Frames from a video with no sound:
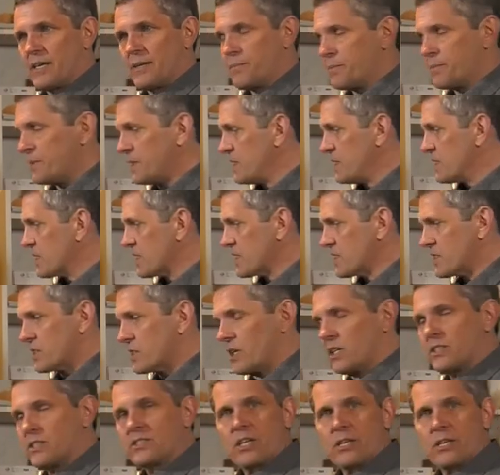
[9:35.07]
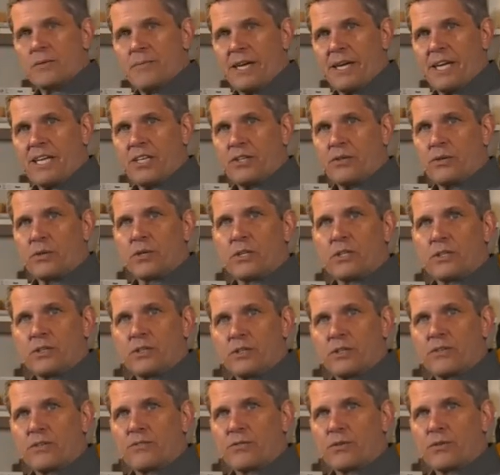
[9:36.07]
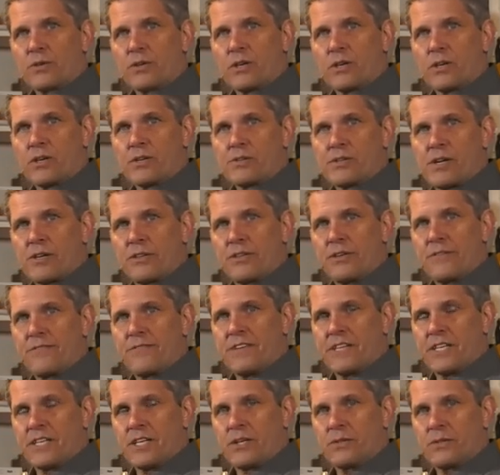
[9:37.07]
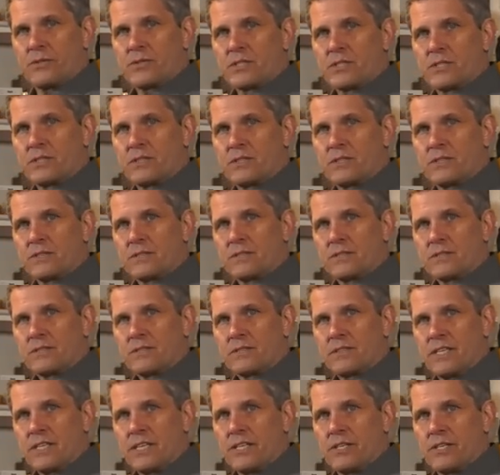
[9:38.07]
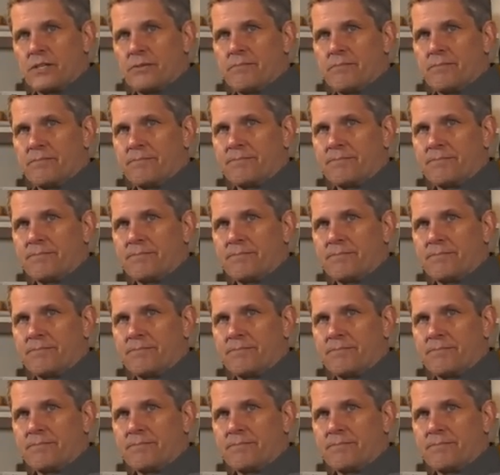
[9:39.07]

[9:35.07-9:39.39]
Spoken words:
please consult our manual or look for our other videos. Thank you.